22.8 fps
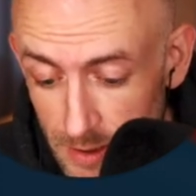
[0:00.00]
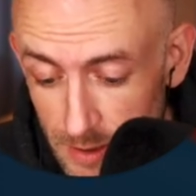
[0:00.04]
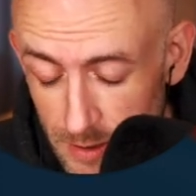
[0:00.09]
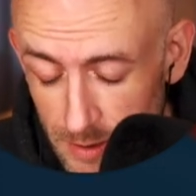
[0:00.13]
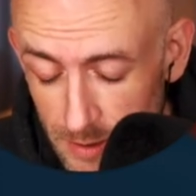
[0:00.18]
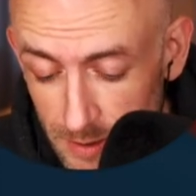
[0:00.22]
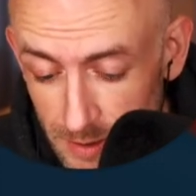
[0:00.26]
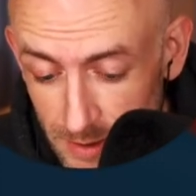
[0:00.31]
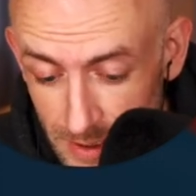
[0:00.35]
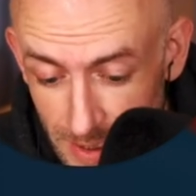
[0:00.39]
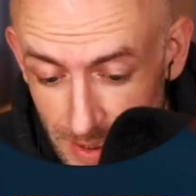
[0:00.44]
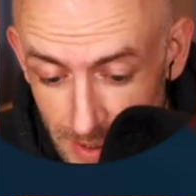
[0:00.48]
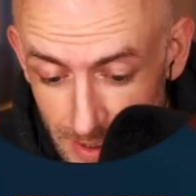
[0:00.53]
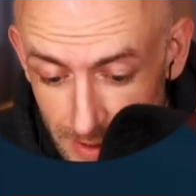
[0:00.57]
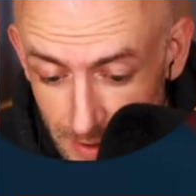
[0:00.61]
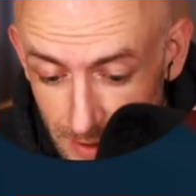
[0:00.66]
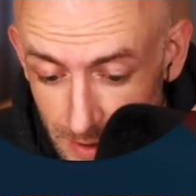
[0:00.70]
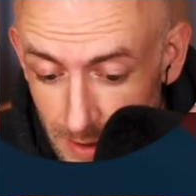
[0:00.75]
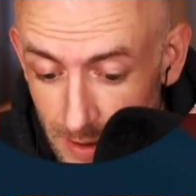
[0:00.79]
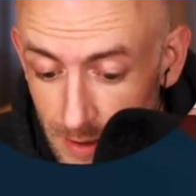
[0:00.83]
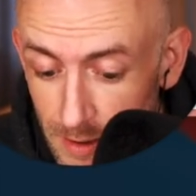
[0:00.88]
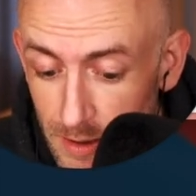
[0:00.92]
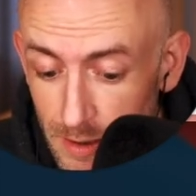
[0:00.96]
tag
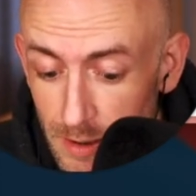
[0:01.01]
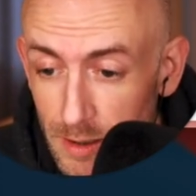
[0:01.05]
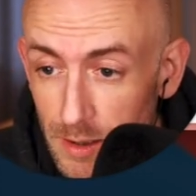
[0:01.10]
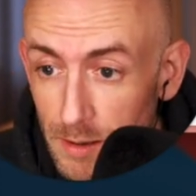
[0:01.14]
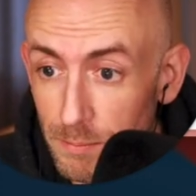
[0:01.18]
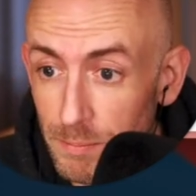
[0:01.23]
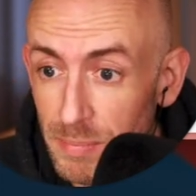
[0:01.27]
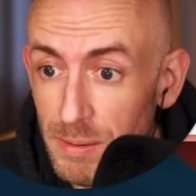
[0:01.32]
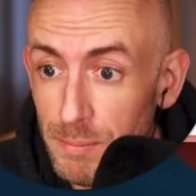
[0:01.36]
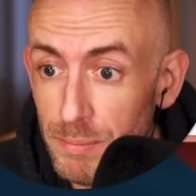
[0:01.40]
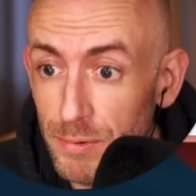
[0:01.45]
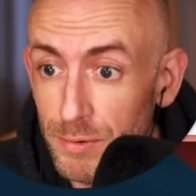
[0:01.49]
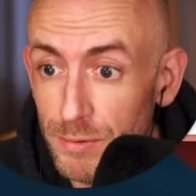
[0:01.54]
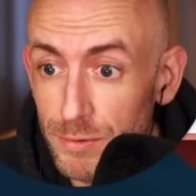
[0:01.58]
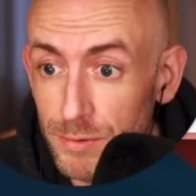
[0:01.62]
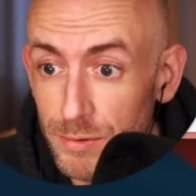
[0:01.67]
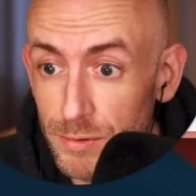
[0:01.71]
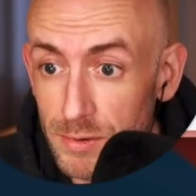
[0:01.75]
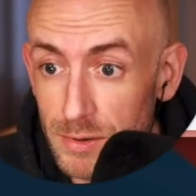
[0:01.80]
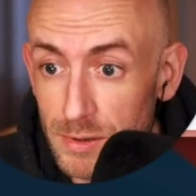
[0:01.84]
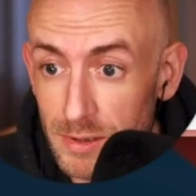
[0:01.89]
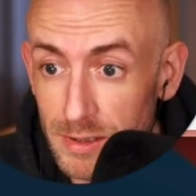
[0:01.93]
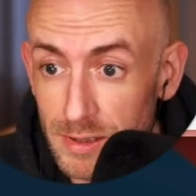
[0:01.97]
people
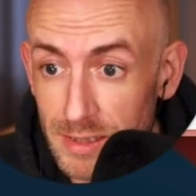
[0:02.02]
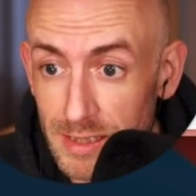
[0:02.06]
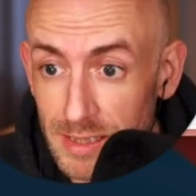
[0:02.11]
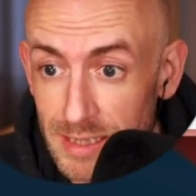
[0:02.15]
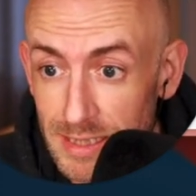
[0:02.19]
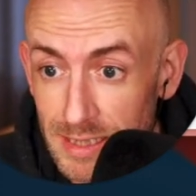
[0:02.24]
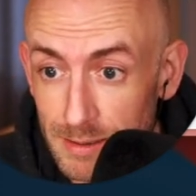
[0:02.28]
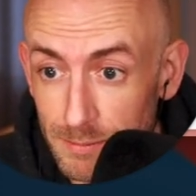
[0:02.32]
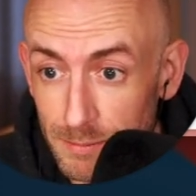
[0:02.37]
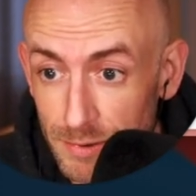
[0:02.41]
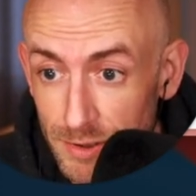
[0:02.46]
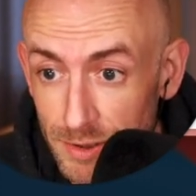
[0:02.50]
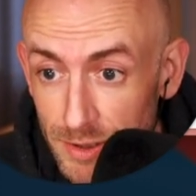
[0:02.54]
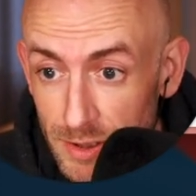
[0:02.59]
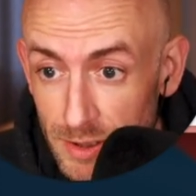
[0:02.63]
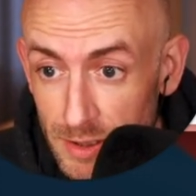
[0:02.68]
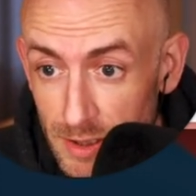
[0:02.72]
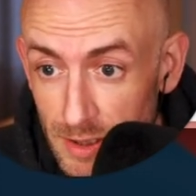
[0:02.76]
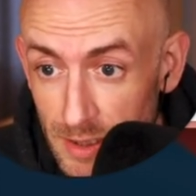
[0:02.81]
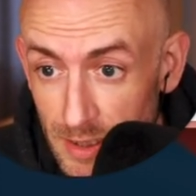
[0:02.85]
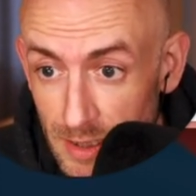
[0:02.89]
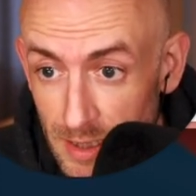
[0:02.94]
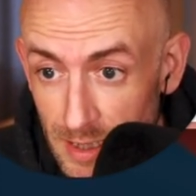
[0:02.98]
names
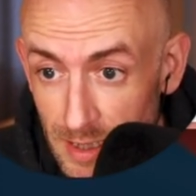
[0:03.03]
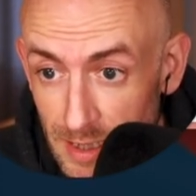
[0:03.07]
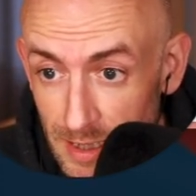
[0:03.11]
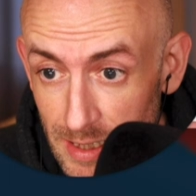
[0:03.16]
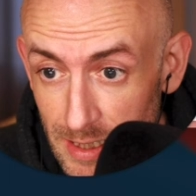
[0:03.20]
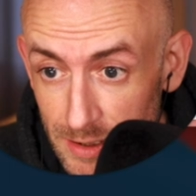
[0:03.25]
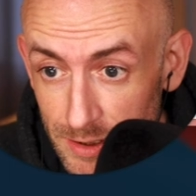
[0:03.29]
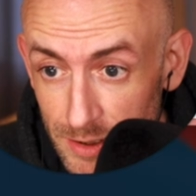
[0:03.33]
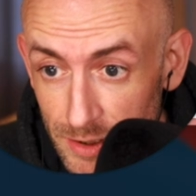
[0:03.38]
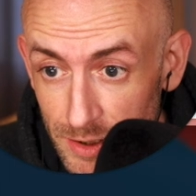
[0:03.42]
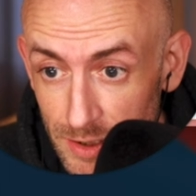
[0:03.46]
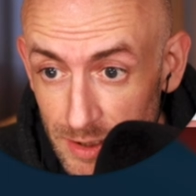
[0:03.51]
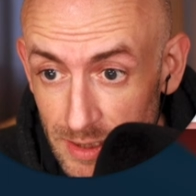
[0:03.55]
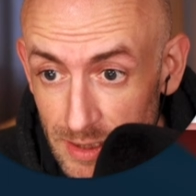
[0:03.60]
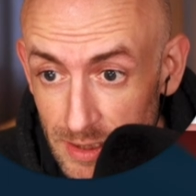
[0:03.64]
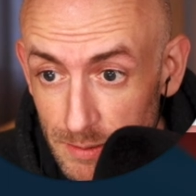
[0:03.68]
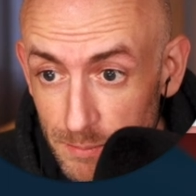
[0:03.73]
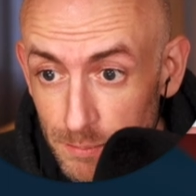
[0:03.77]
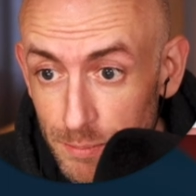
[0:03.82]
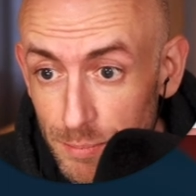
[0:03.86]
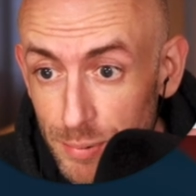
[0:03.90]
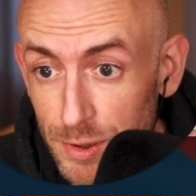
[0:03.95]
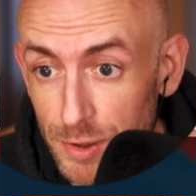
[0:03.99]
as a
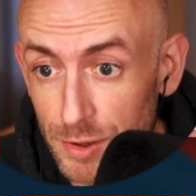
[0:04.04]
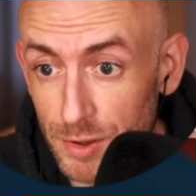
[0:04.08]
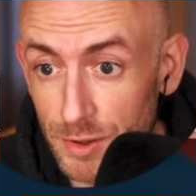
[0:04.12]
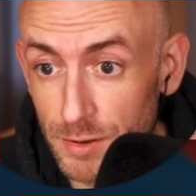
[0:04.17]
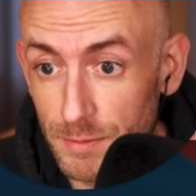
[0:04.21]
person.